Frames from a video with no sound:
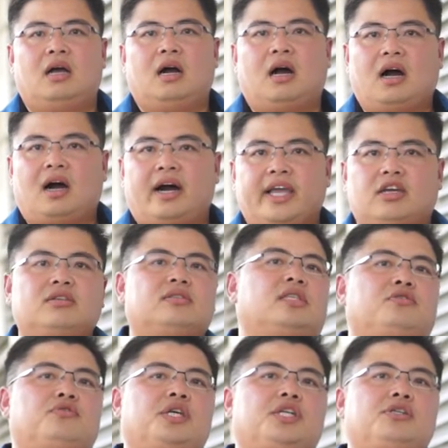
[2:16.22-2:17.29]
High
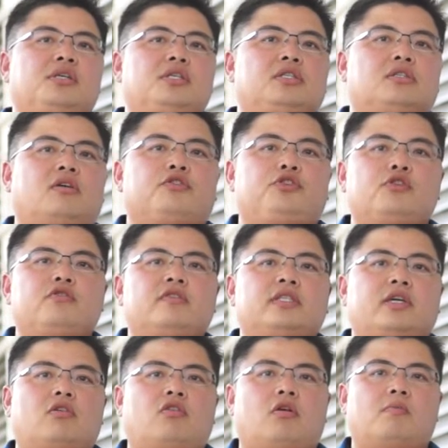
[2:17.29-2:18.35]
concentrations of
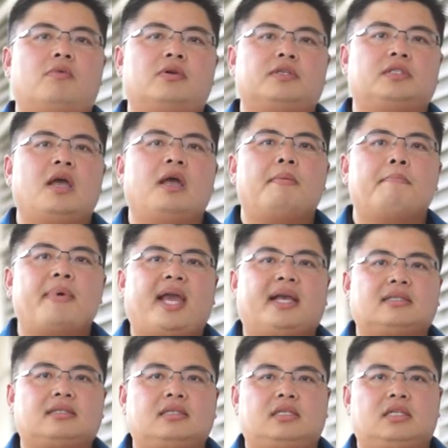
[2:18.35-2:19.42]
juvenile hormones
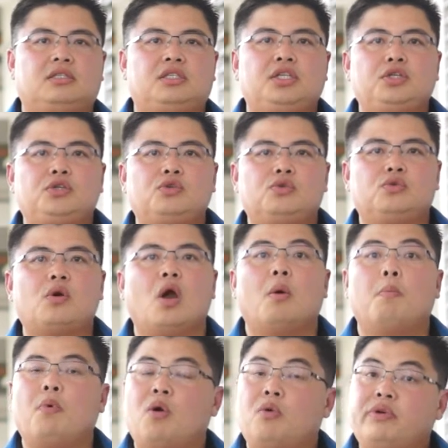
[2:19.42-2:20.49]
makes the tissue
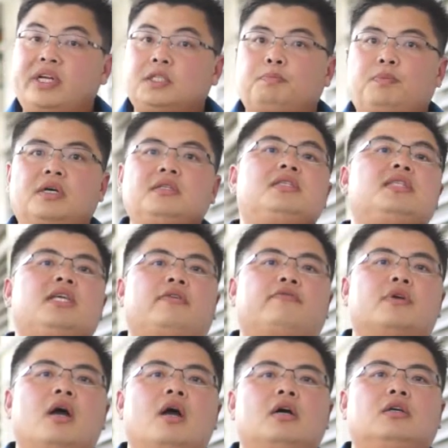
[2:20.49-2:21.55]
more
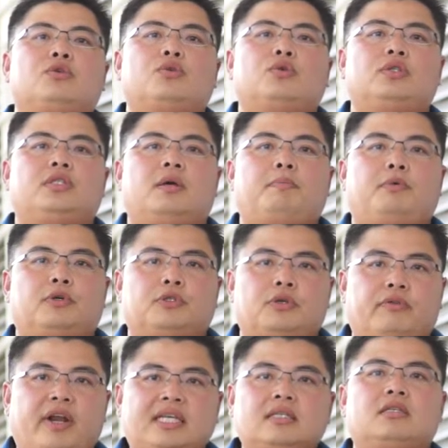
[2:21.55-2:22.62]
responsive to the
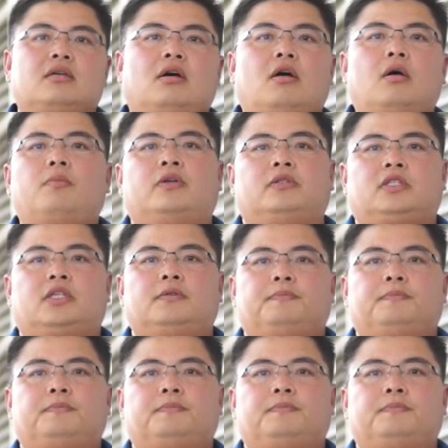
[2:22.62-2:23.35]
prothoracic hormone.